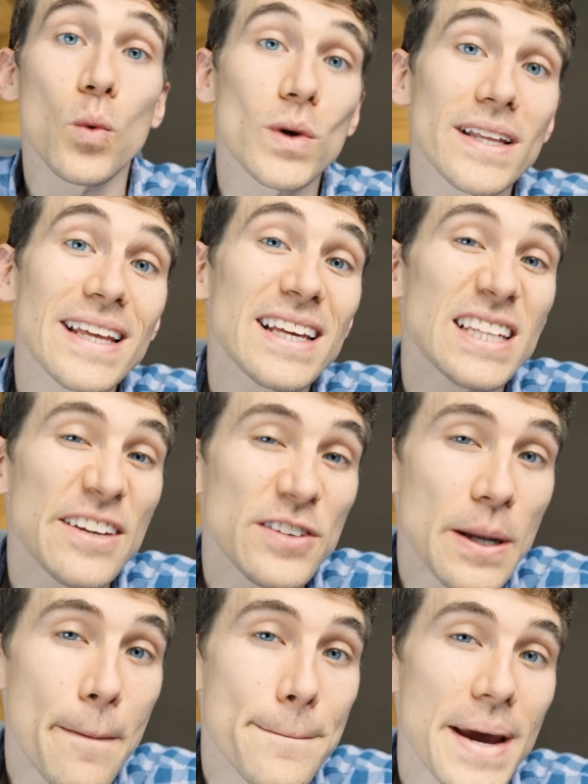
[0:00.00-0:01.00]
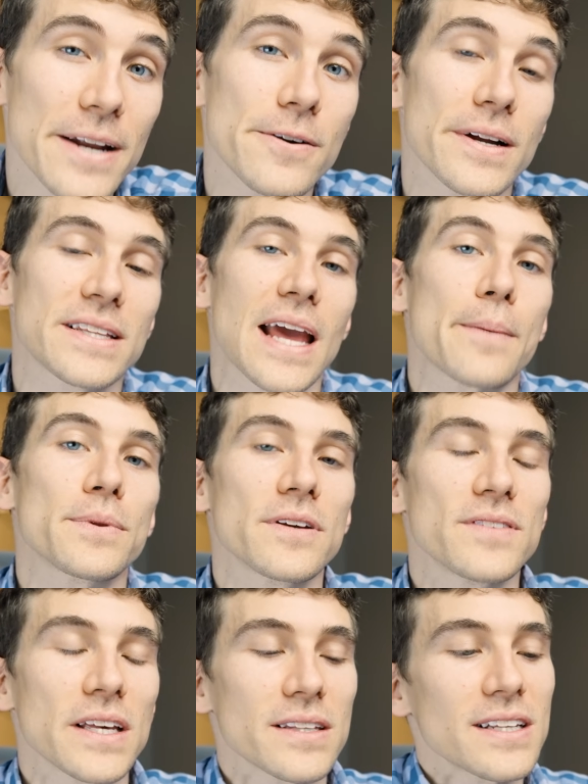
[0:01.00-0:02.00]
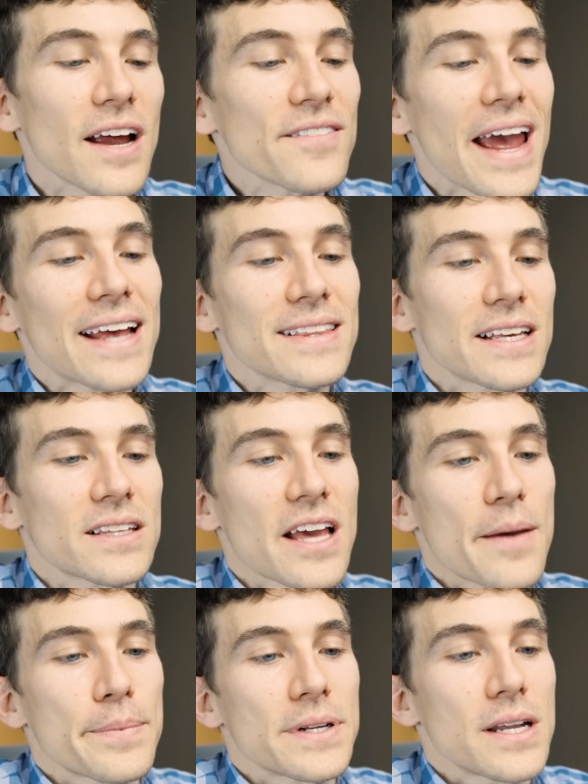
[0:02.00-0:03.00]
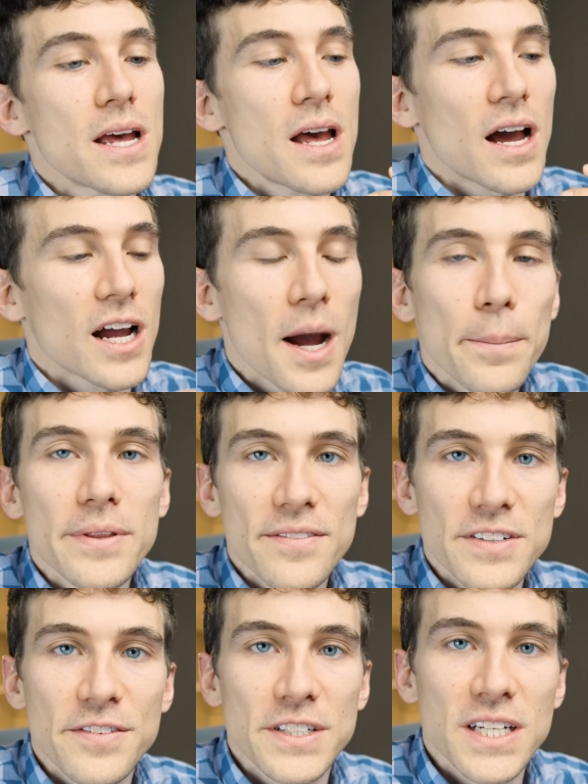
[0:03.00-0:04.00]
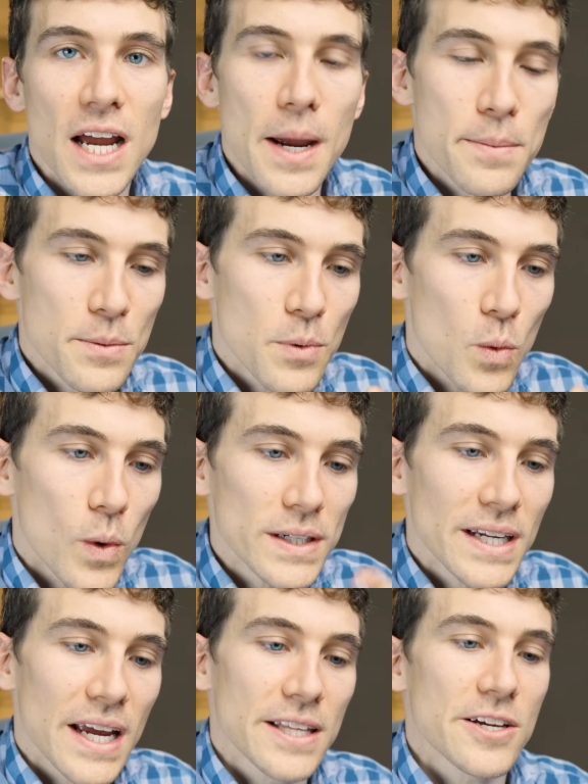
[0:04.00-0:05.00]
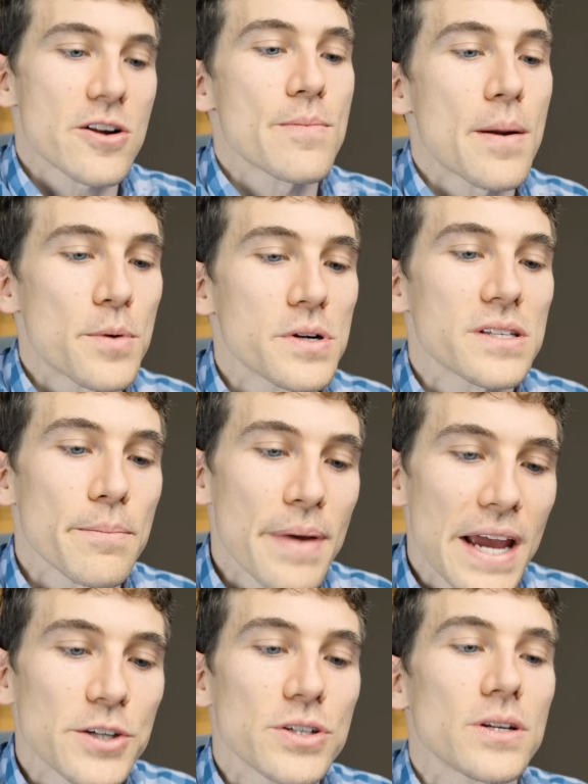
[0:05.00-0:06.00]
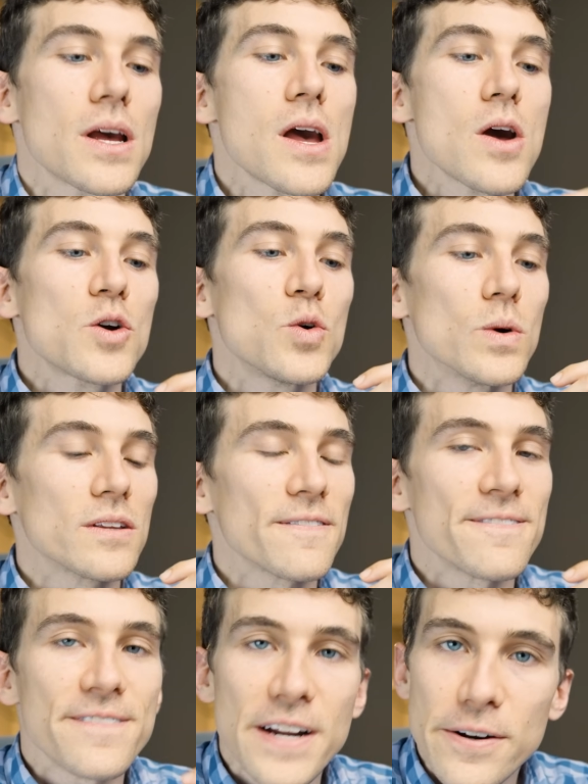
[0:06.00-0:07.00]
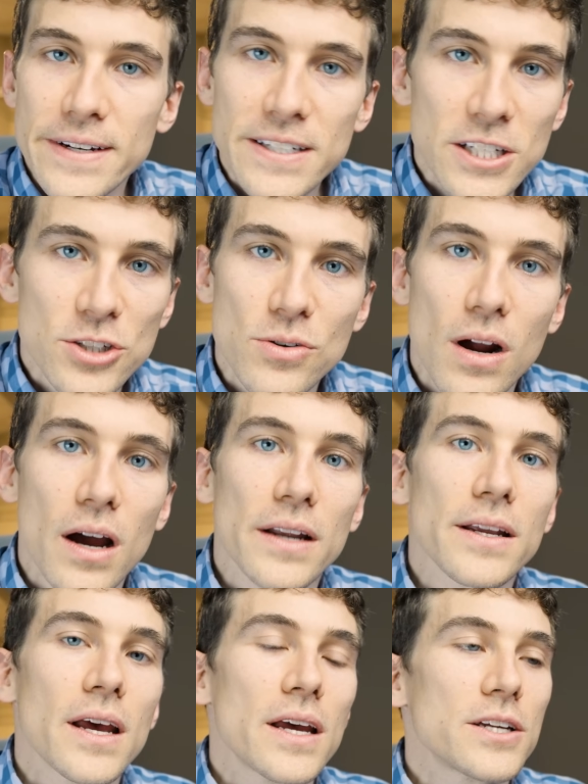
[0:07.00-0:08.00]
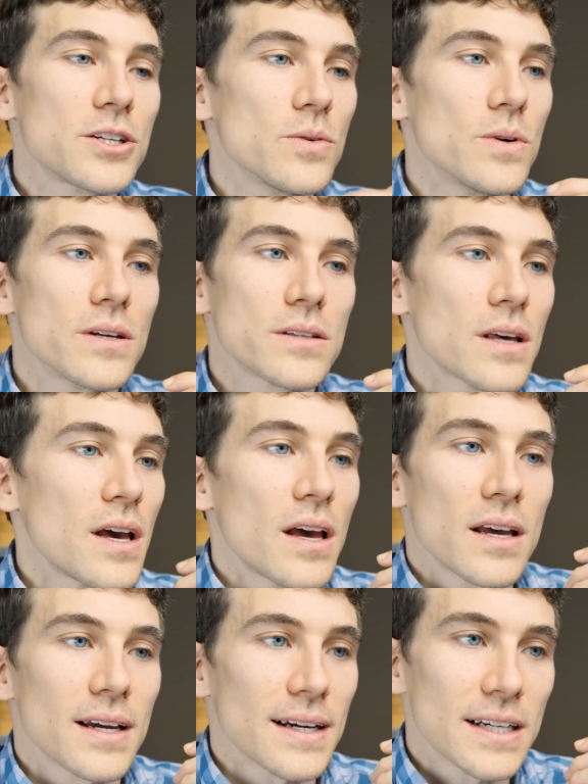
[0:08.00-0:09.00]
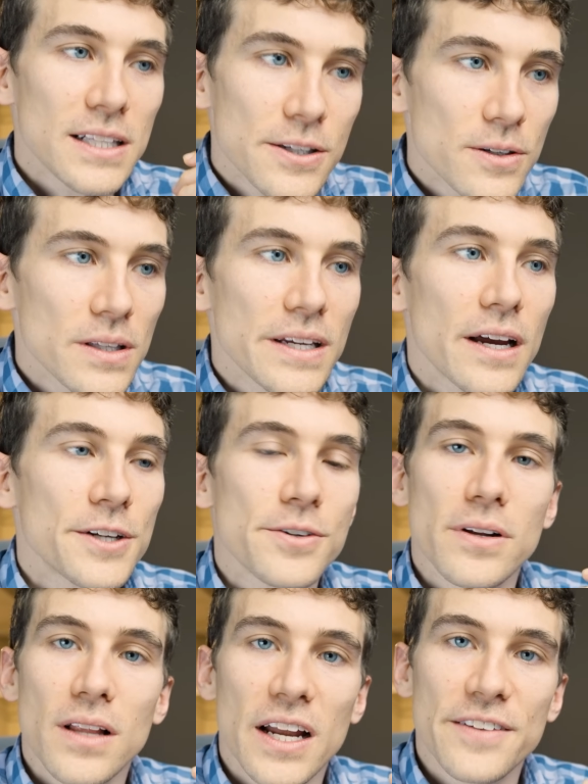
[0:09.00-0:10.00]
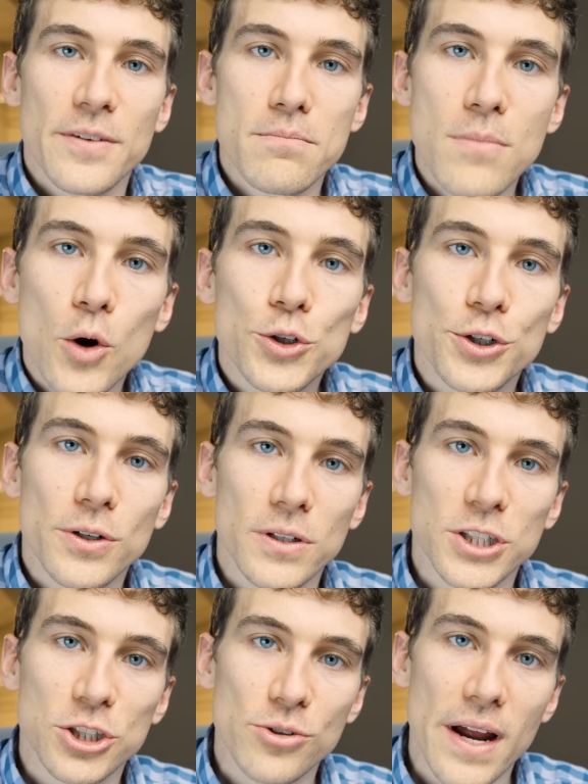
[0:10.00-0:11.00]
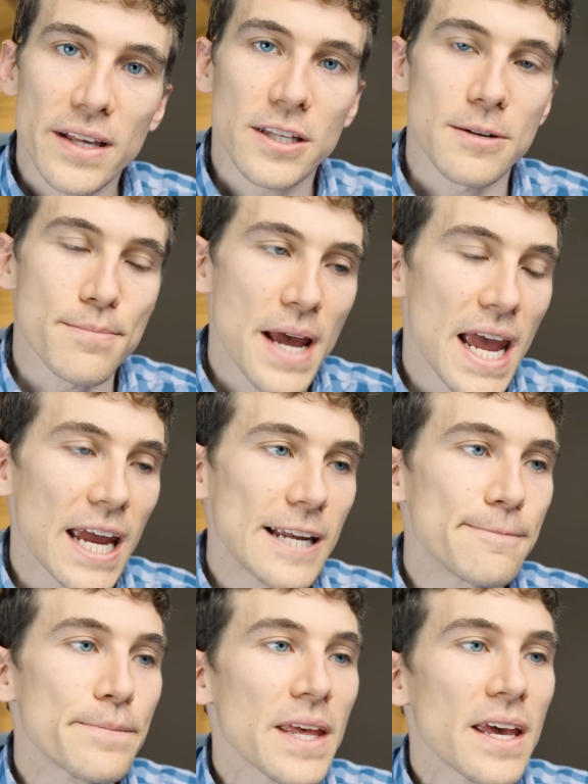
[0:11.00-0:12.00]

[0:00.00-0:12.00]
What I think is even a better example of this, and I've had this happen a couple of different times, but one case I remember is a patient who was very distraught. She was uh, clearly under a lot of emotional stress and pain